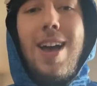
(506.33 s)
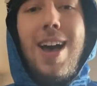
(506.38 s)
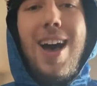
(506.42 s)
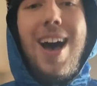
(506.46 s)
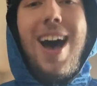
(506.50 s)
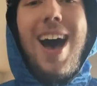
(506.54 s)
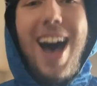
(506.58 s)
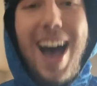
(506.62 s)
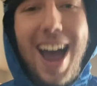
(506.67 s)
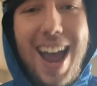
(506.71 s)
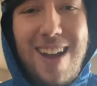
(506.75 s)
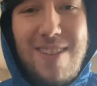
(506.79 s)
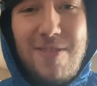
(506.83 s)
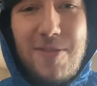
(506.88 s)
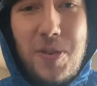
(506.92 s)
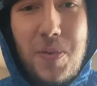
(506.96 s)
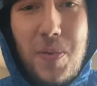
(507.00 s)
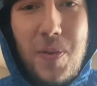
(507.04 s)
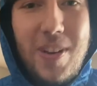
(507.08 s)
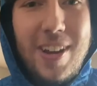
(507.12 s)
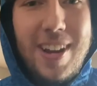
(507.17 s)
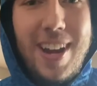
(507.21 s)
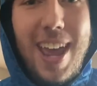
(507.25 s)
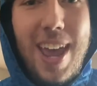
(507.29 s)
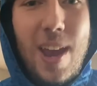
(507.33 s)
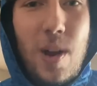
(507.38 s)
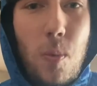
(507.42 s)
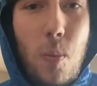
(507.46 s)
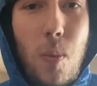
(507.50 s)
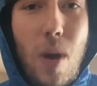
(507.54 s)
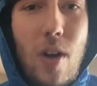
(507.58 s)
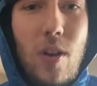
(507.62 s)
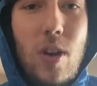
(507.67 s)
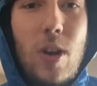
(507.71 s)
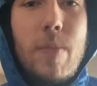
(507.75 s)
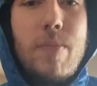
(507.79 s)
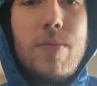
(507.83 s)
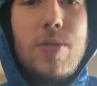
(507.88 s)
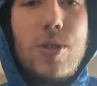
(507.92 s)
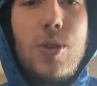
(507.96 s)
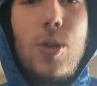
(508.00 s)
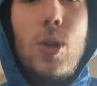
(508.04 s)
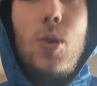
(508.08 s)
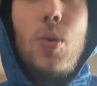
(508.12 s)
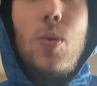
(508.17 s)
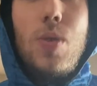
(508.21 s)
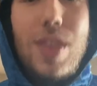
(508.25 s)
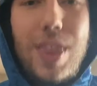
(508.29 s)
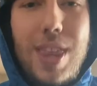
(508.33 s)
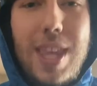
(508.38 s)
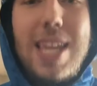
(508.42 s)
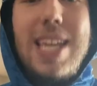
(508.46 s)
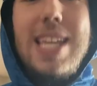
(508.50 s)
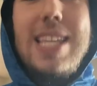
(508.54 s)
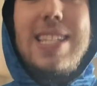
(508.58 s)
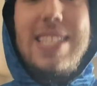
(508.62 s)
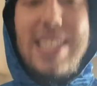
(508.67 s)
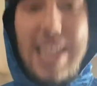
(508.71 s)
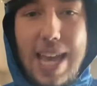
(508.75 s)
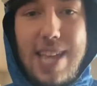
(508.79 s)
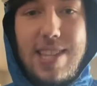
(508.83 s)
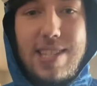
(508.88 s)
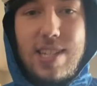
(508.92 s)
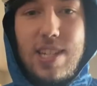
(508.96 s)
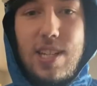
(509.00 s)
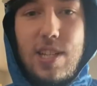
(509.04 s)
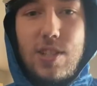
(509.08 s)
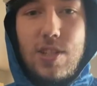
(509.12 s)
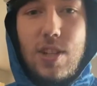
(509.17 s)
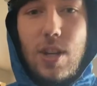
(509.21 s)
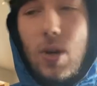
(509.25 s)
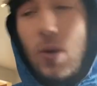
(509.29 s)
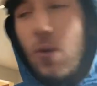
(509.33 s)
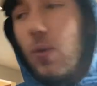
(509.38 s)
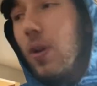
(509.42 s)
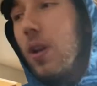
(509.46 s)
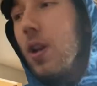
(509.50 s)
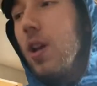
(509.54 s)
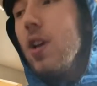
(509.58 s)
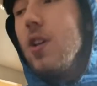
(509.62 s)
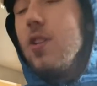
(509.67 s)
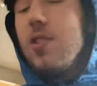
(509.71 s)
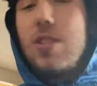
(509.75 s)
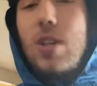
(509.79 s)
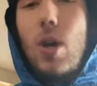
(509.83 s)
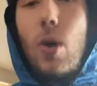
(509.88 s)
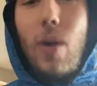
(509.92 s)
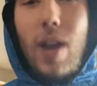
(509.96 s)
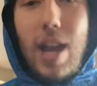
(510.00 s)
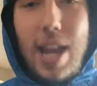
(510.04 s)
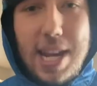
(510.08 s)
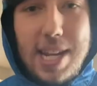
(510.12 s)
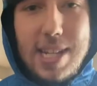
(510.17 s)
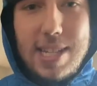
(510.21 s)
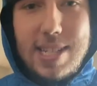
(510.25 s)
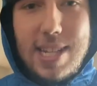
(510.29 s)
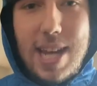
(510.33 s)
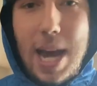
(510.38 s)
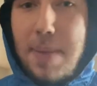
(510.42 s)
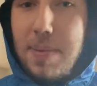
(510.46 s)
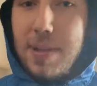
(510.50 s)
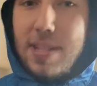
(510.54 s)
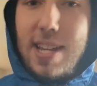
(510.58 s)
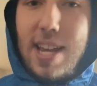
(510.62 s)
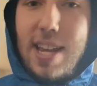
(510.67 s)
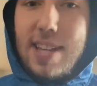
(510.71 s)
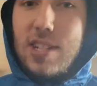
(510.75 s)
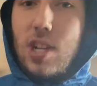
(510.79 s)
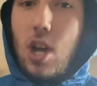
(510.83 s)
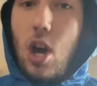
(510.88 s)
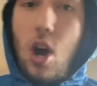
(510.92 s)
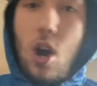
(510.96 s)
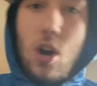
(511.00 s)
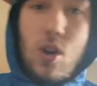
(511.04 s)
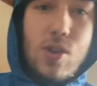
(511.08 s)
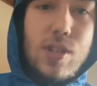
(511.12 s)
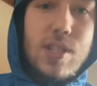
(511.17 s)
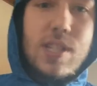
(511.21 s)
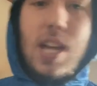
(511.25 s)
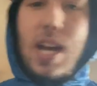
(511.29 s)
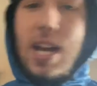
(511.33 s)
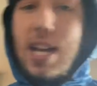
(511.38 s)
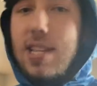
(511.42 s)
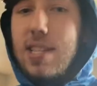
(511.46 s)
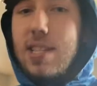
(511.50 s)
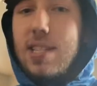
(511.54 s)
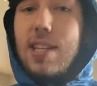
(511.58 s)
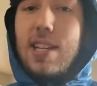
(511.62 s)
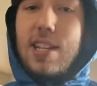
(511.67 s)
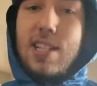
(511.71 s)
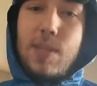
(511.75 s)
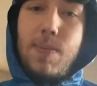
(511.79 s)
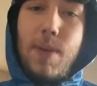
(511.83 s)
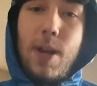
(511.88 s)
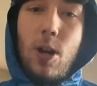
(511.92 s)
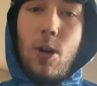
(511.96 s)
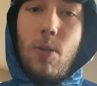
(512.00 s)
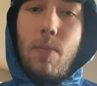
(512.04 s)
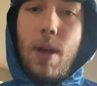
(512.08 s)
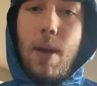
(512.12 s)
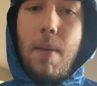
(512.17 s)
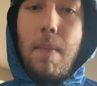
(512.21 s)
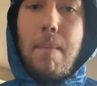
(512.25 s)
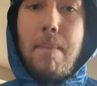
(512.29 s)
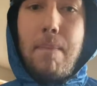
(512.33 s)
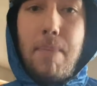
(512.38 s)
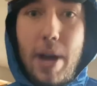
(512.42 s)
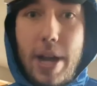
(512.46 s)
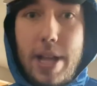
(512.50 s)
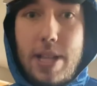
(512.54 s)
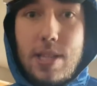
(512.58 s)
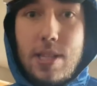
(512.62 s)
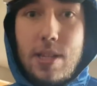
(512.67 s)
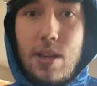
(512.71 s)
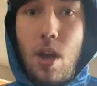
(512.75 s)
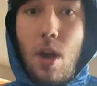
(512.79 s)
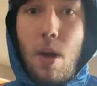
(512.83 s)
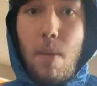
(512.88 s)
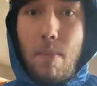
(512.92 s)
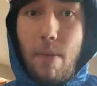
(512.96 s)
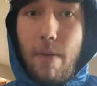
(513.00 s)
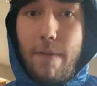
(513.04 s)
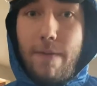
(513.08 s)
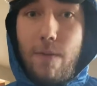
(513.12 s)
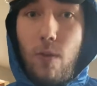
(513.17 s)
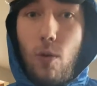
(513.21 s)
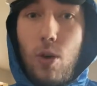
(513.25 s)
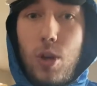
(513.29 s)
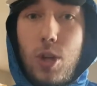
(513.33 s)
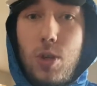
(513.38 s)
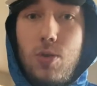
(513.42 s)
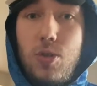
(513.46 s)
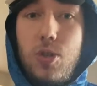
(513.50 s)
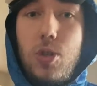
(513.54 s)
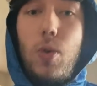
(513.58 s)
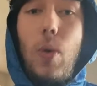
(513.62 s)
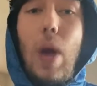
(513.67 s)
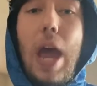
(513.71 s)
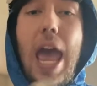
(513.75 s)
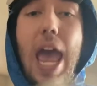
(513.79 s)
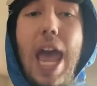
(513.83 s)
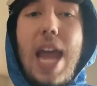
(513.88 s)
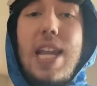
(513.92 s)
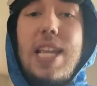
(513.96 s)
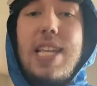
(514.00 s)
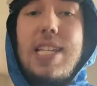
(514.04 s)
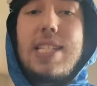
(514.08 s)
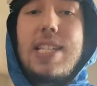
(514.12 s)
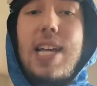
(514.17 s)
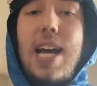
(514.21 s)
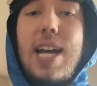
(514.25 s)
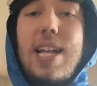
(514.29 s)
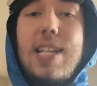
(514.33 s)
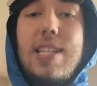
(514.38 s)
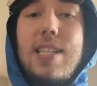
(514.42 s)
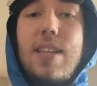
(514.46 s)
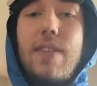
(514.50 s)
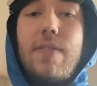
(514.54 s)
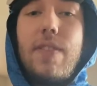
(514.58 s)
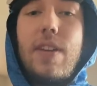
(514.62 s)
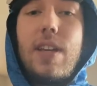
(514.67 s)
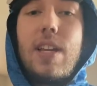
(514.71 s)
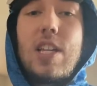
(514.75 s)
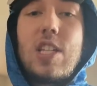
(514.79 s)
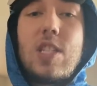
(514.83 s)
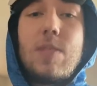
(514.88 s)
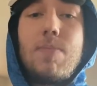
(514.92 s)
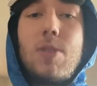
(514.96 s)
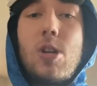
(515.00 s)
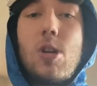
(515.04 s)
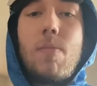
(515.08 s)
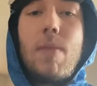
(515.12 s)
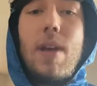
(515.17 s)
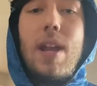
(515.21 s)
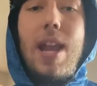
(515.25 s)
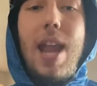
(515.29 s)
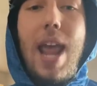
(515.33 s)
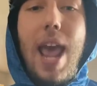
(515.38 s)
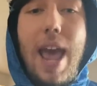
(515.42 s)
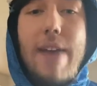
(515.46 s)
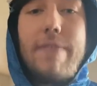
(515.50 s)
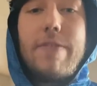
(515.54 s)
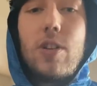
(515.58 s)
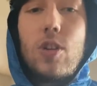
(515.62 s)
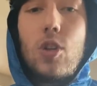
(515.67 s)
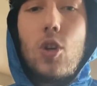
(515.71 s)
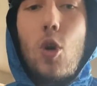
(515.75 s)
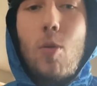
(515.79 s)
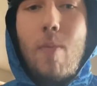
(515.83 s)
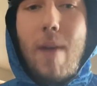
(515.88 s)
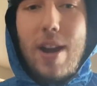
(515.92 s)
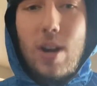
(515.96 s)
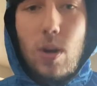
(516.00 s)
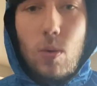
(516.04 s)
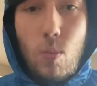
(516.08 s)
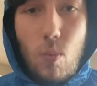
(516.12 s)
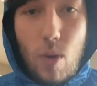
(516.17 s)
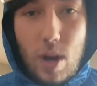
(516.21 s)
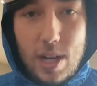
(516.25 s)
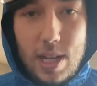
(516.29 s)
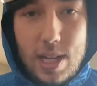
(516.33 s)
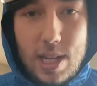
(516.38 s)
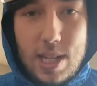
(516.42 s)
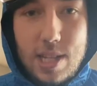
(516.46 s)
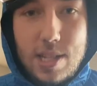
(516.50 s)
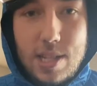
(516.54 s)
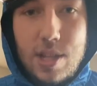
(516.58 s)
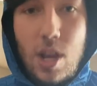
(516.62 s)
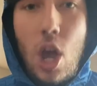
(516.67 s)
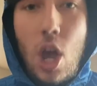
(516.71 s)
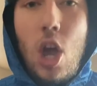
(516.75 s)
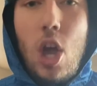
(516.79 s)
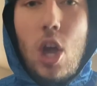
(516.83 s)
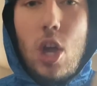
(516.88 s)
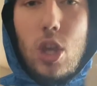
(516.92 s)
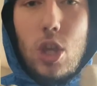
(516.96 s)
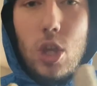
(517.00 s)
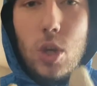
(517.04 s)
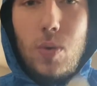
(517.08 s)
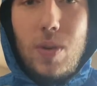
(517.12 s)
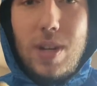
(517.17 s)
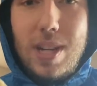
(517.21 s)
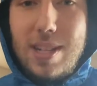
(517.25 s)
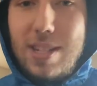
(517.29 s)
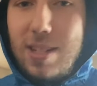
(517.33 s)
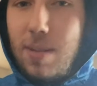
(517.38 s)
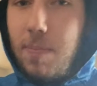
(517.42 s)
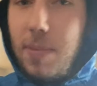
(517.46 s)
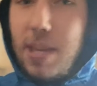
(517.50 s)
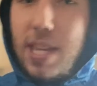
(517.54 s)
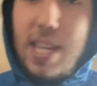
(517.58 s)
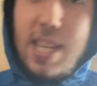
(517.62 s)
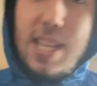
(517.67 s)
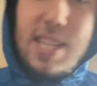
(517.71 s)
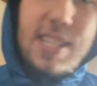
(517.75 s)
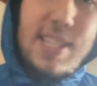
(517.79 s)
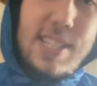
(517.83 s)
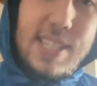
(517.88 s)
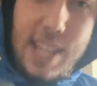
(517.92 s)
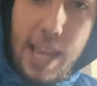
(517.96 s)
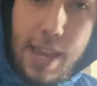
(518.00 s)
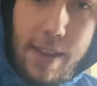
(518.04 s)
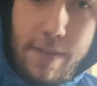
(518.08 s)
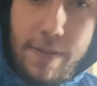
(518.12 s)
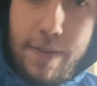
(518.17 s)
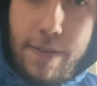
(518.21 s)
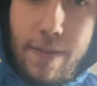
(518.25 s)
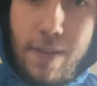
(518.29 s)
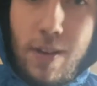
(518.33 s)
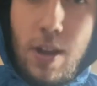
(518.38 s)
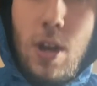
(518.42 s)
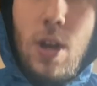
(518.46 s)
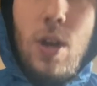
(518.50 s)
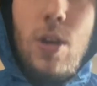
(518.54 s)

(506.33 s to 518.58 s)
Hi everyone, and welcome to the testing zone. So it is time to test our science experiment, but before you do any scientific experiment ever, no matter what it is, you need to be safe.